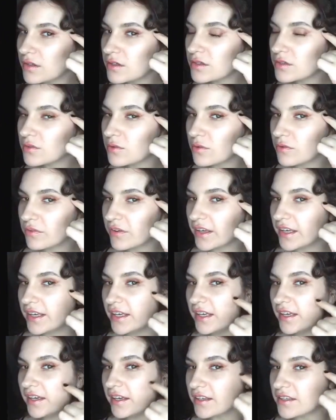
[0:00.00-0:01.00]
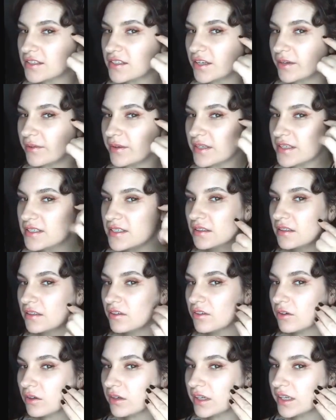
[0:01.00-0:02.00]
sort of here so it's
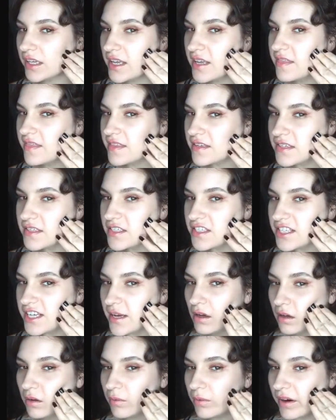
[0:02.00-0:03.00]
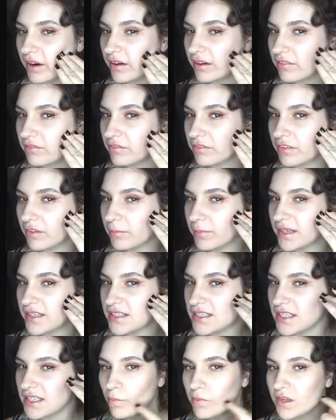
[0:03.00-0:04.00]
not in the dip where I can feel my
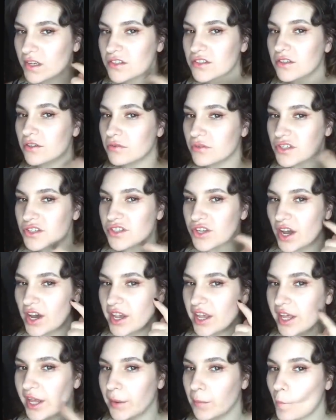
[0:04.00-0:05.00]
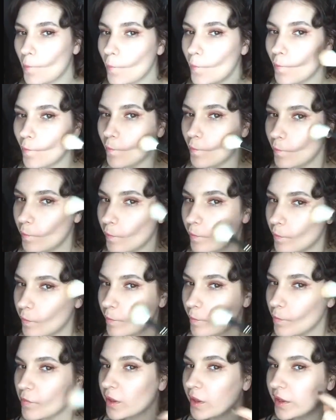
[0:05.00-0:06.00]
teeth. So if you suck in,
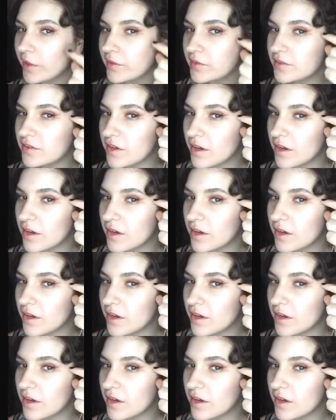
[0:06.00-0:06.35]
it's